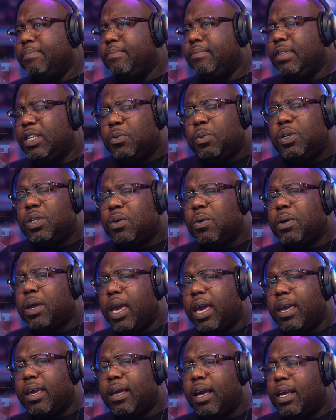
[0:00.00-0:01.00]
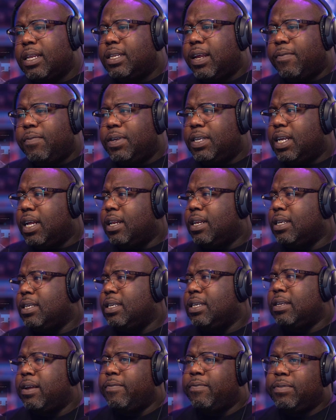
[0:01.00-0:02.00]
This one is okay. I can definitely tell
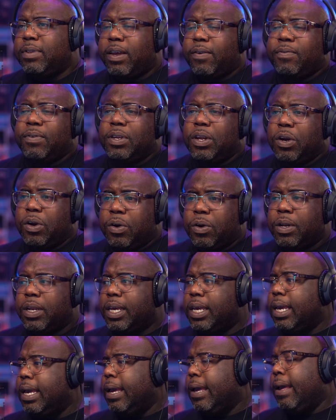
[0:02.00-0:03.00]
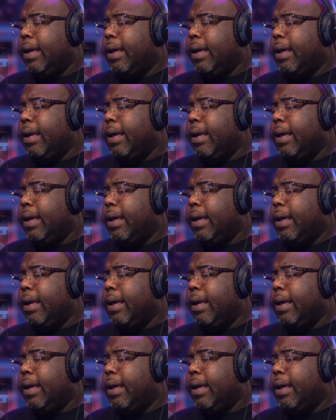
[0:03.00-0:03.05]
this is definitely early.